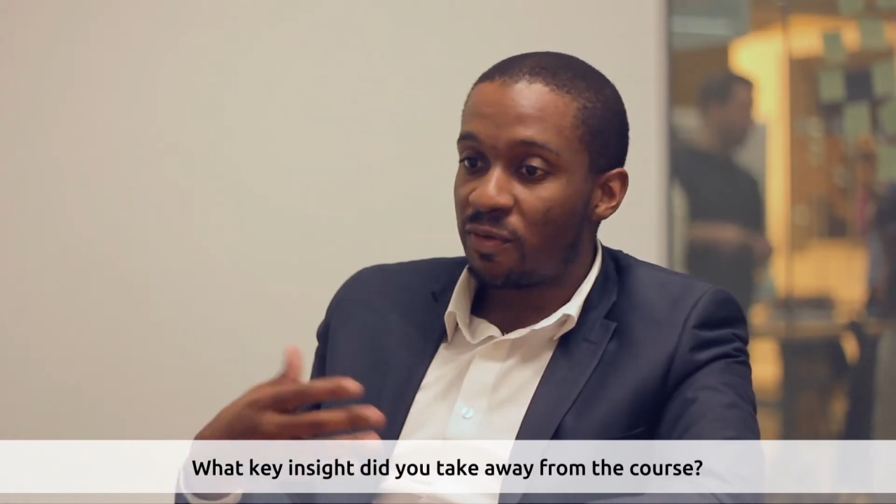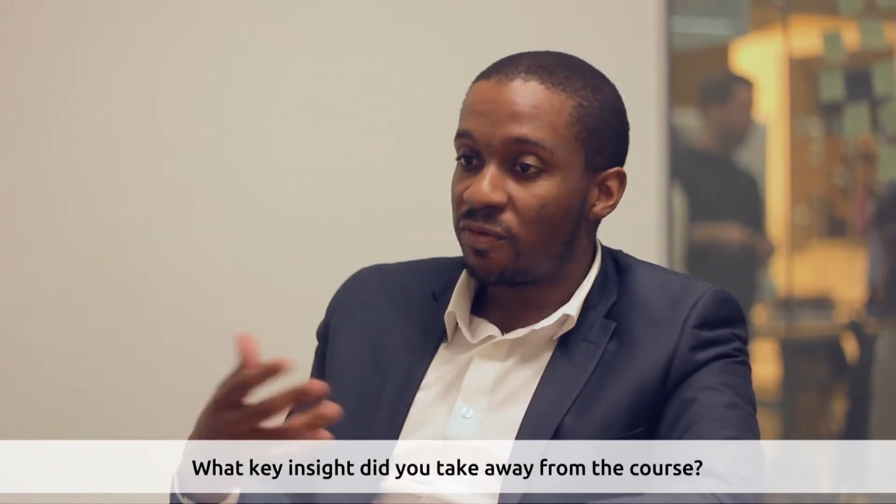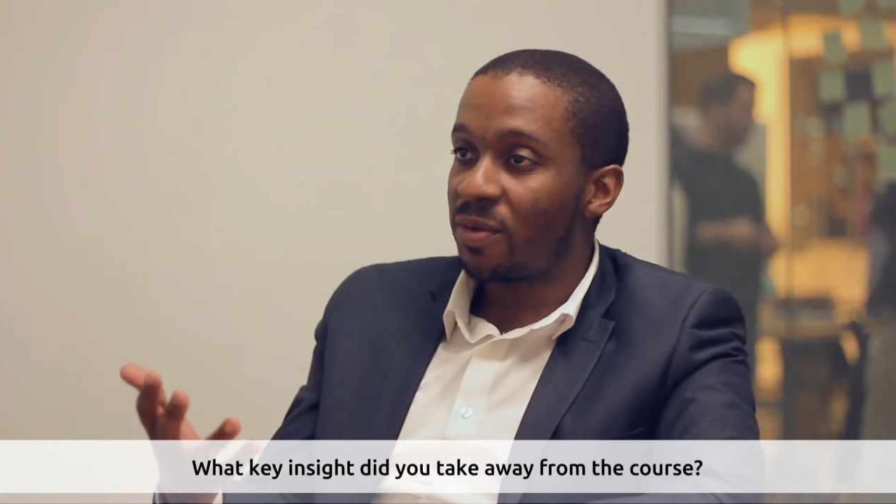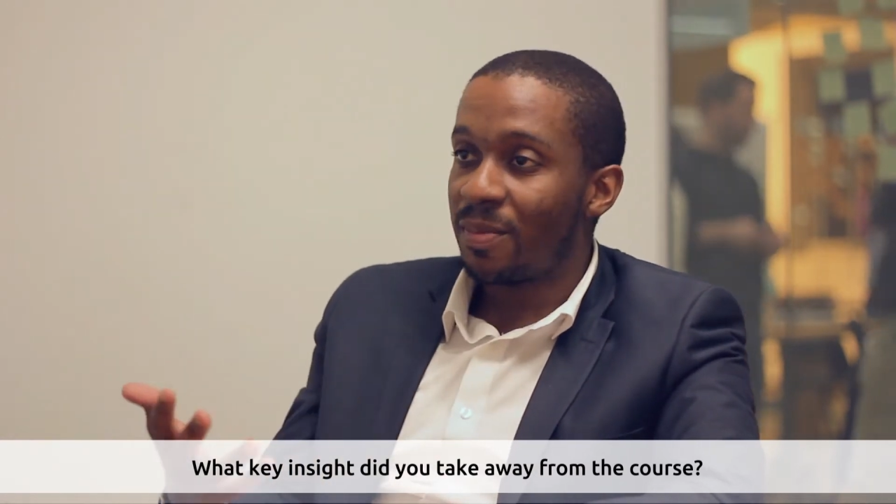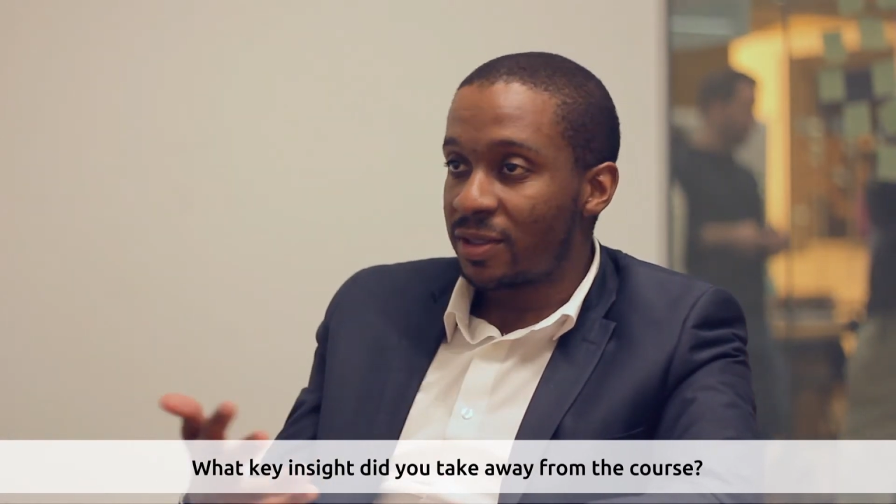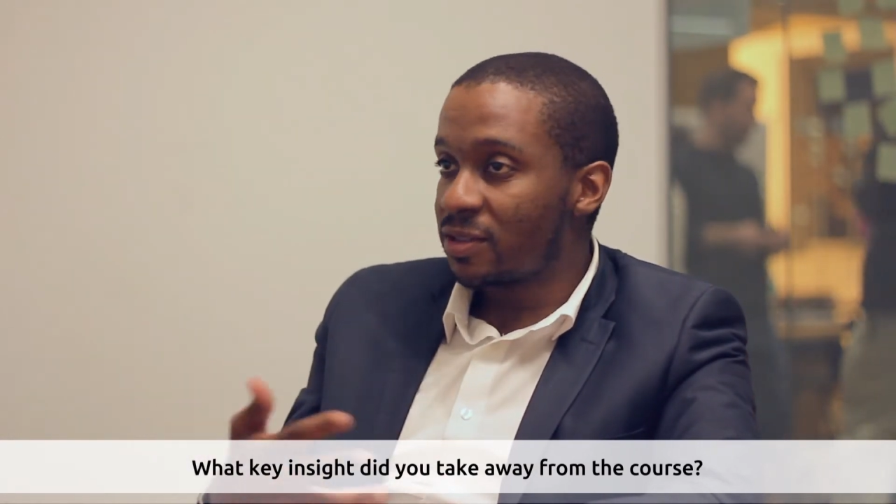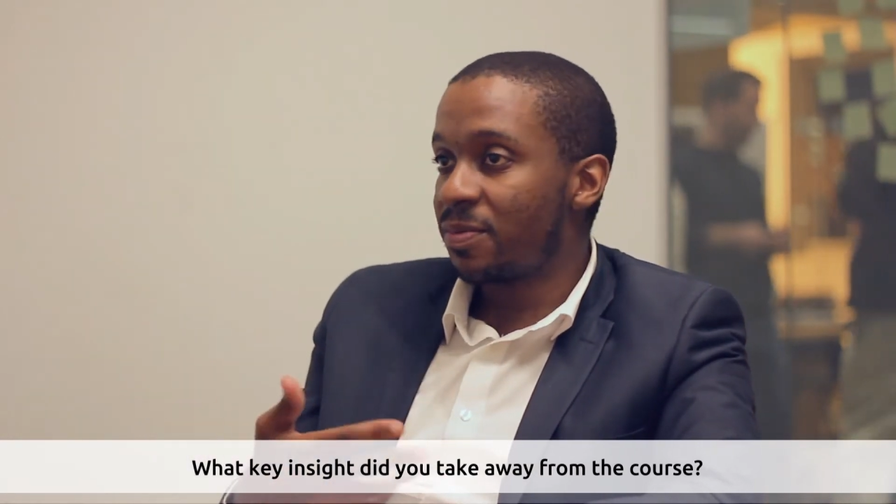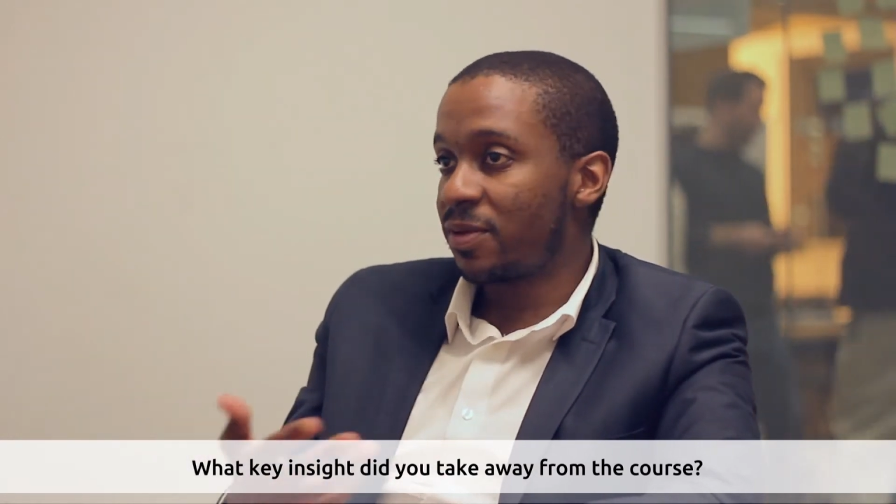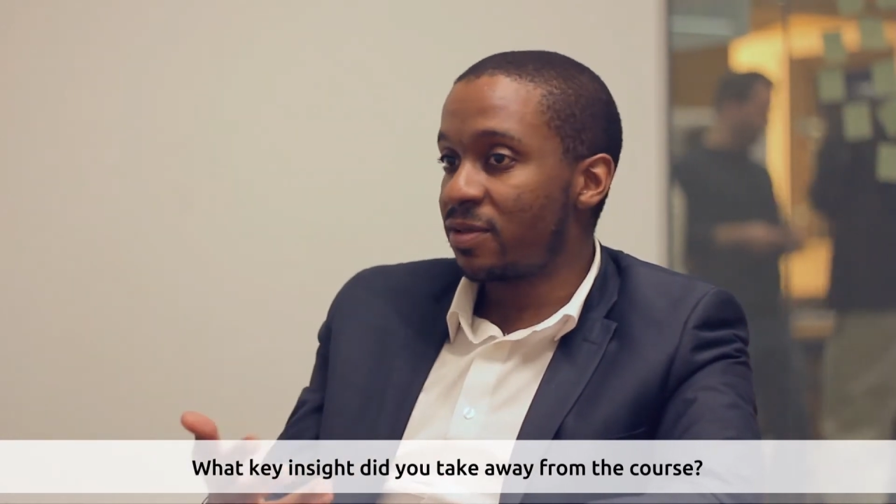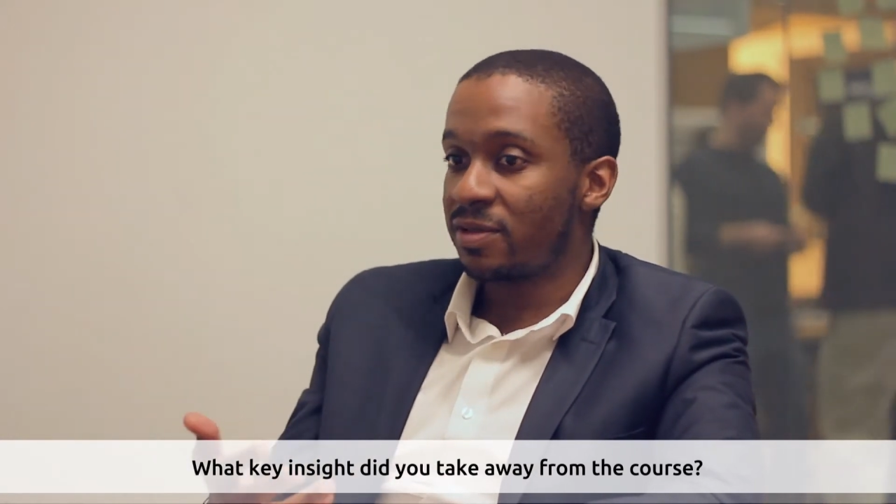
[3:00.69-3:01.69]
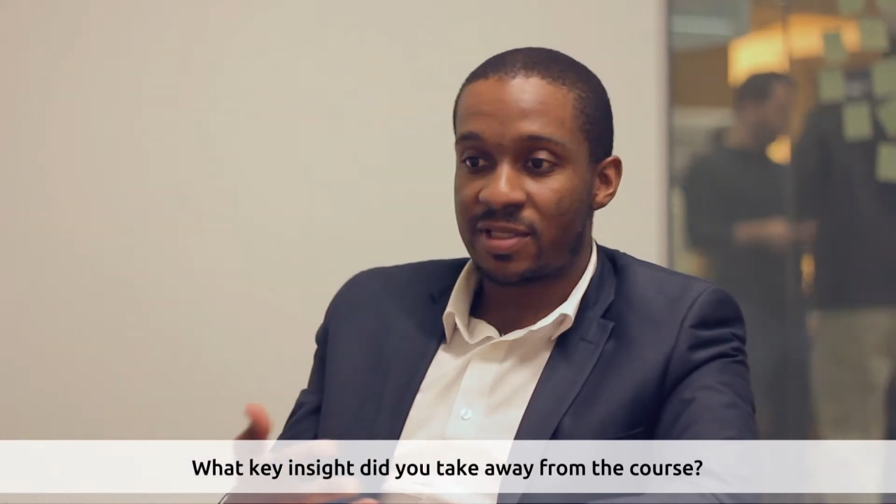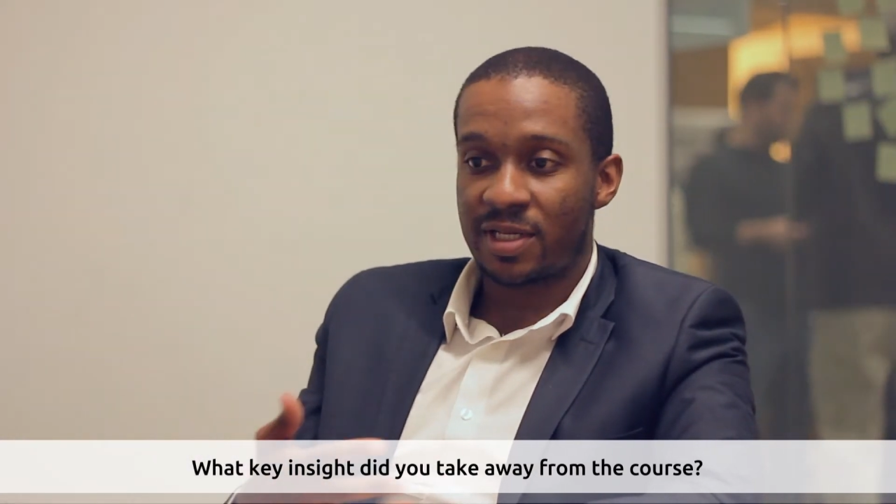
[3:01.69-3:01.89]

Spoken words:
off the multiples